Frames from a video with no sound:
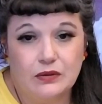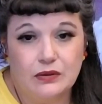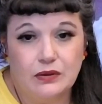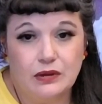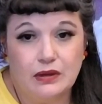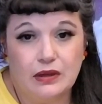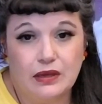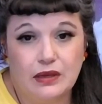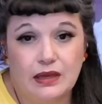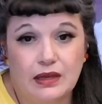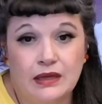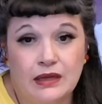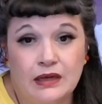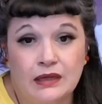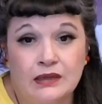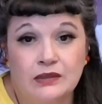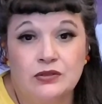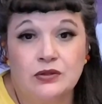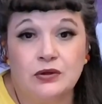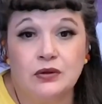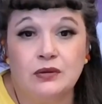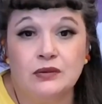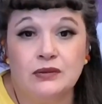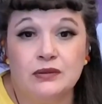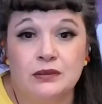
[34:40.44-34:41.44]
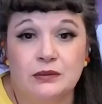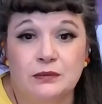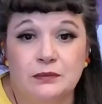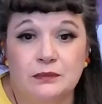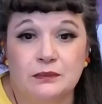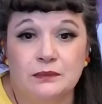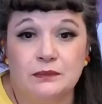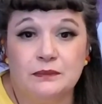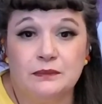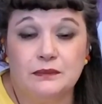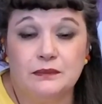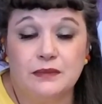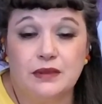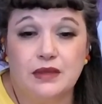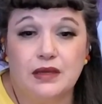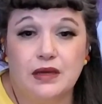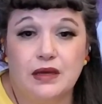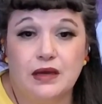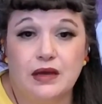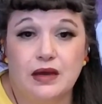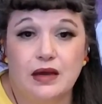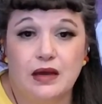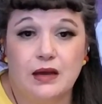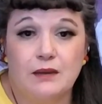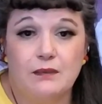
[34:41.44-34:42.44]
And I told him
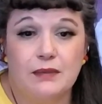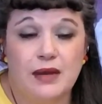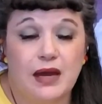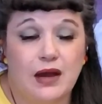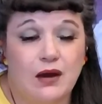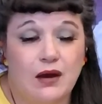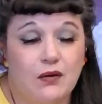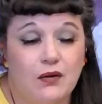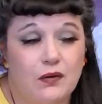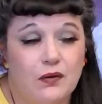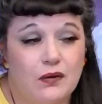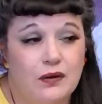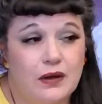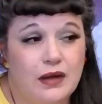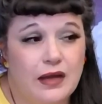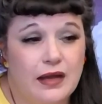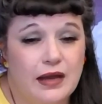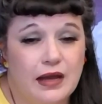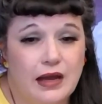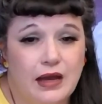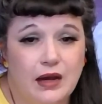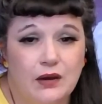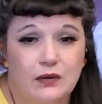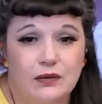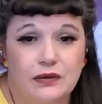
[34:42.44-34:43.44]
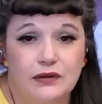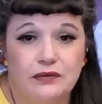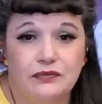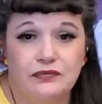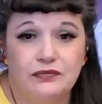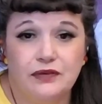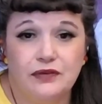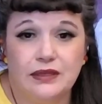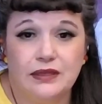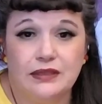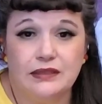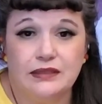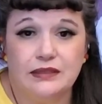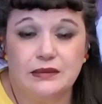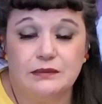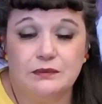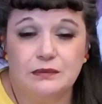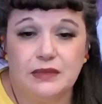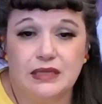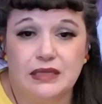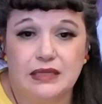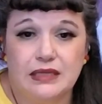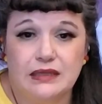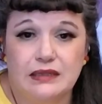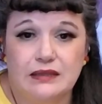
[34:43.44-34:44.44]
about how it affected
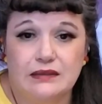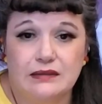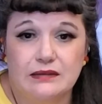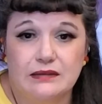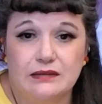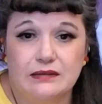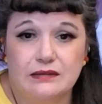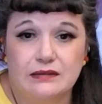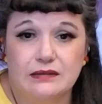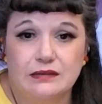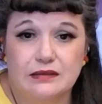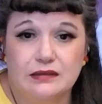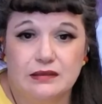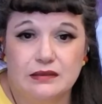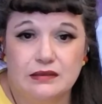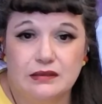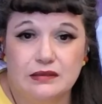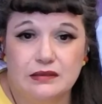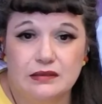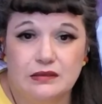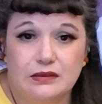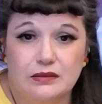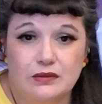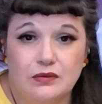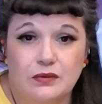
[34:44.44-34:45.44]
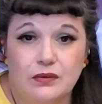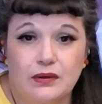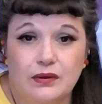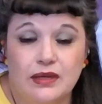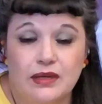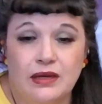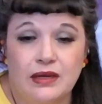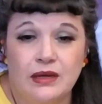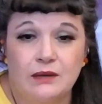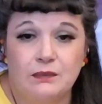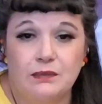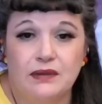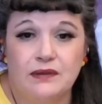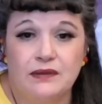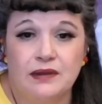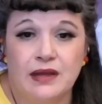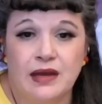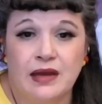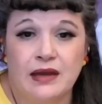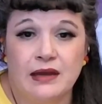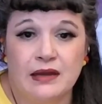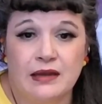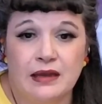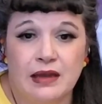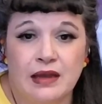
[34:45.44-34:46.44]
me growing up in that
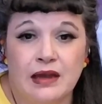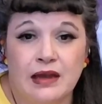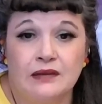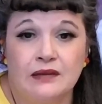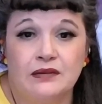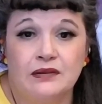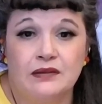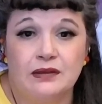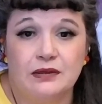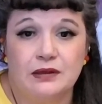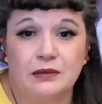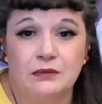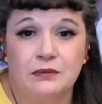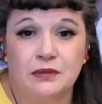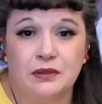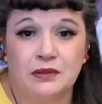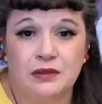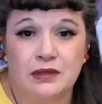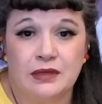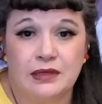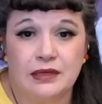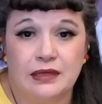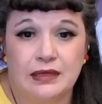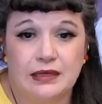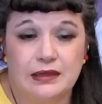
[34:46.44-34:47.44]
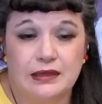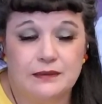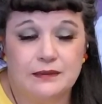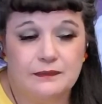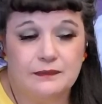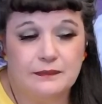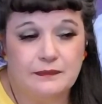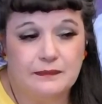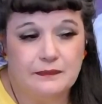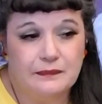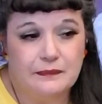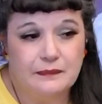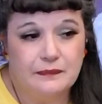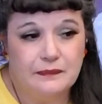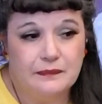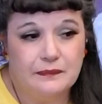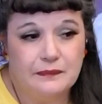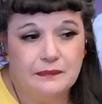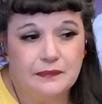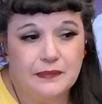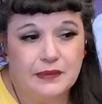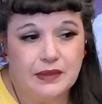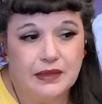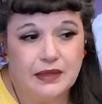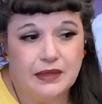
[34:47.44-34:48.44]
Catholic community
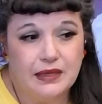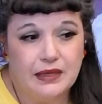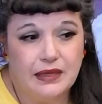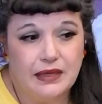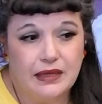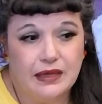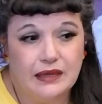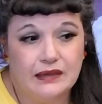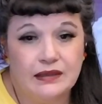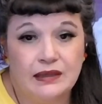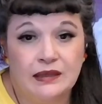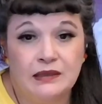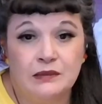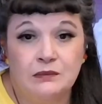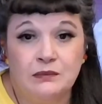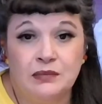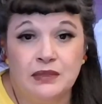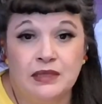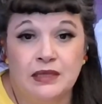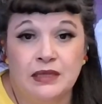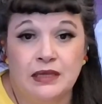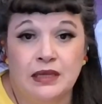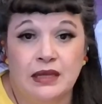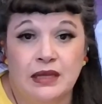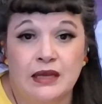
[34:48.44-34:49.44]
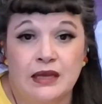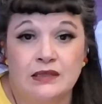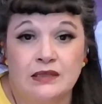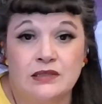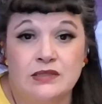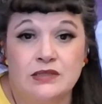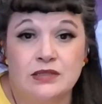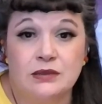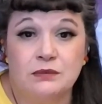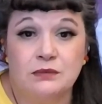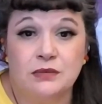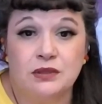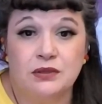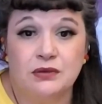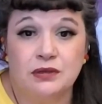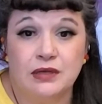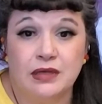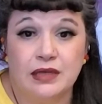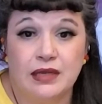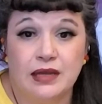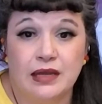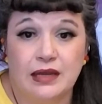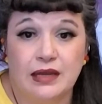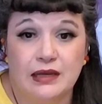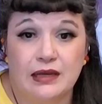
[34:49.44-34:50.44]
and then being
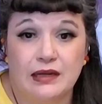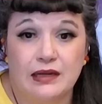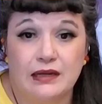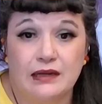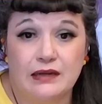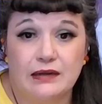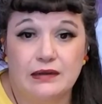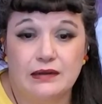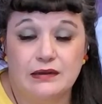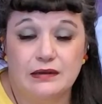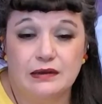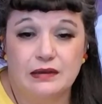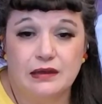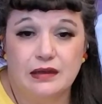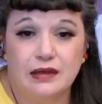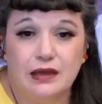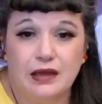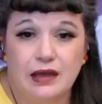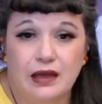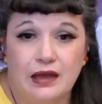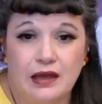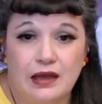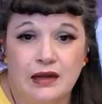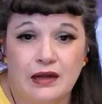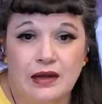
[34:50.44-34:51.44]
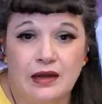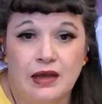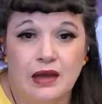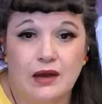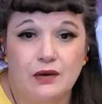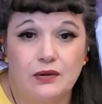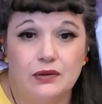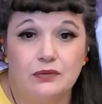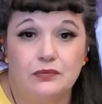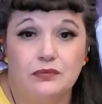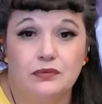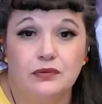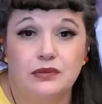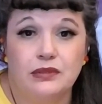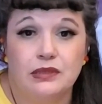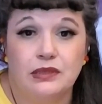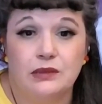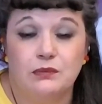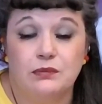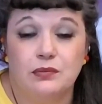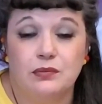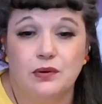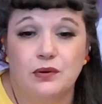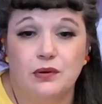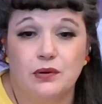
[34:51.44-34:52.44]
excommunicated, and how it really
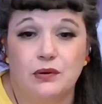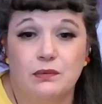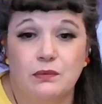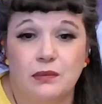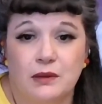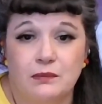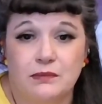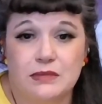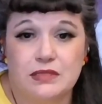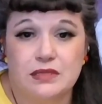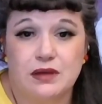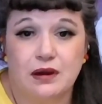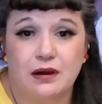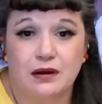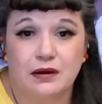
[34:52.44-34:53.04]
broke Mom's heart